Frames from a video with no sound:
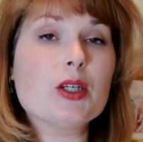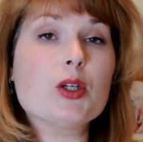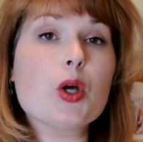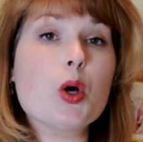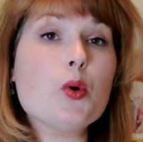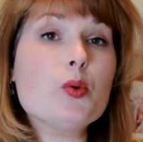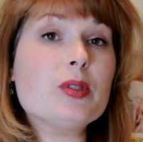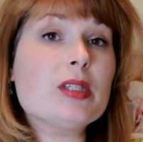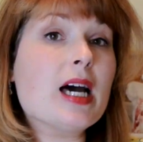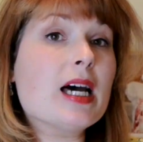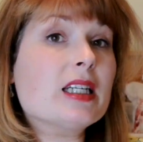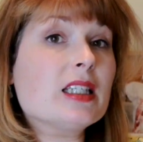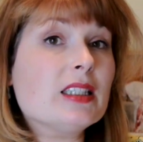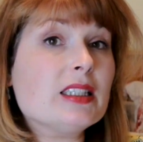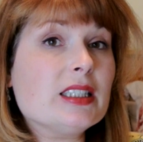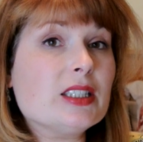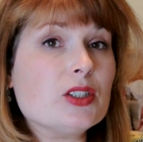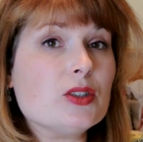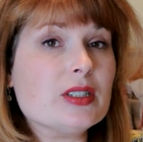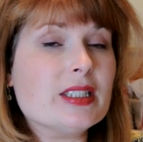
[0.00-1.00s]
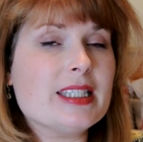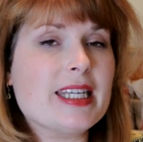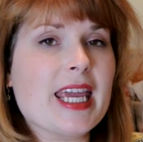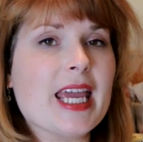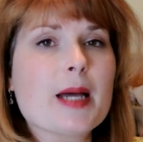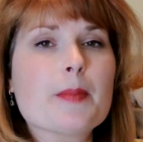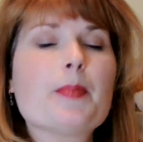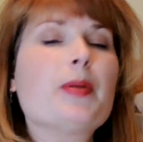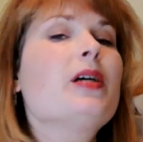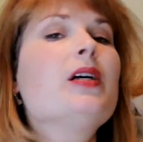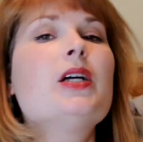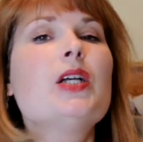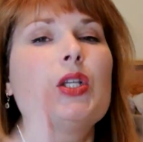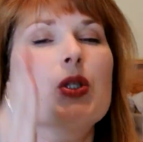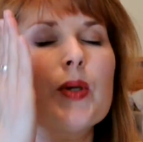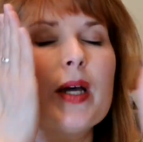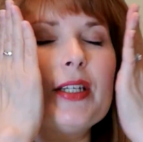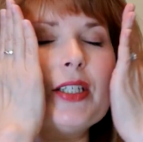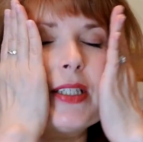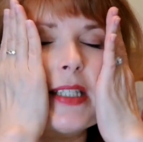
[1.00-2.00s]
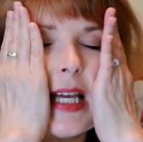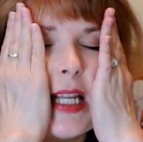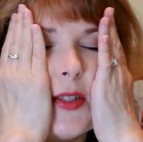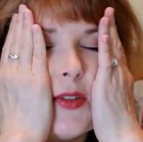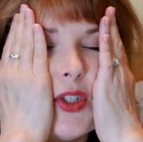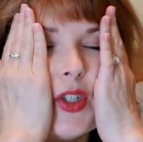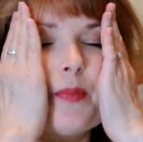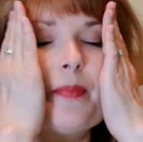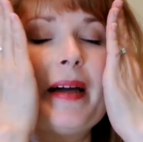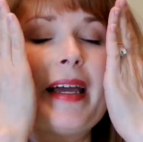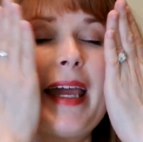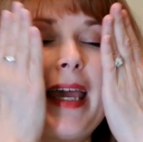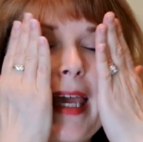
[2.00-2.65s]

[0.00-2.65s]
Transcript: It goes on a little damp, so I just kind of took my